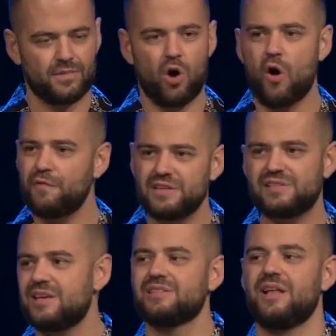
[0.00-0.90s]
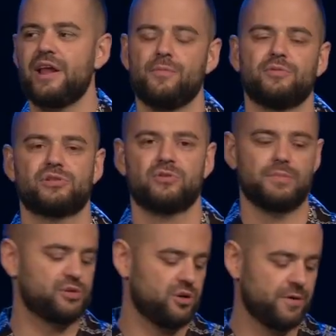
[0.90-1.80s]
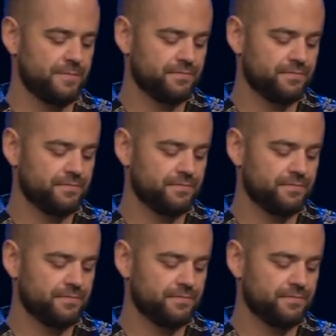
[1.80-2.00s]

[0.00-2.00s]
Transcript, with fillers: All these things line up with Scripture.